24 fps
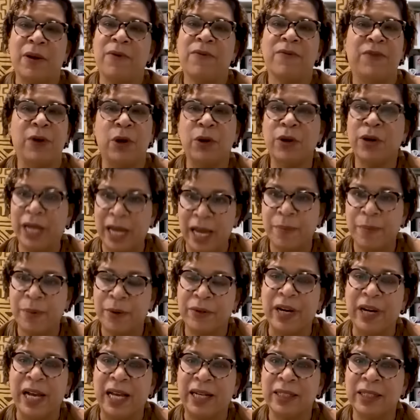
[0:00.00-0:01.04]
uh, voting
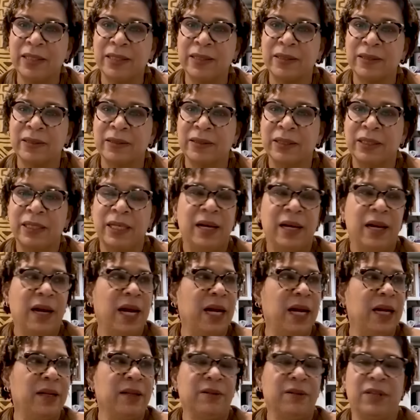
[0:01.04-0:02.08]
apparatus
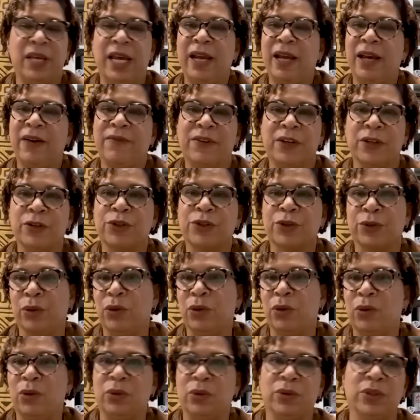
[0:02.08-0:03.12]
and they have
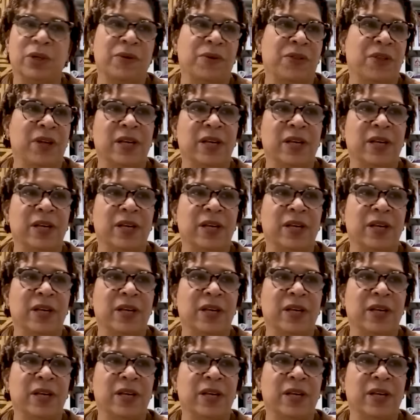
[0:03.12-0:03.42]
controlled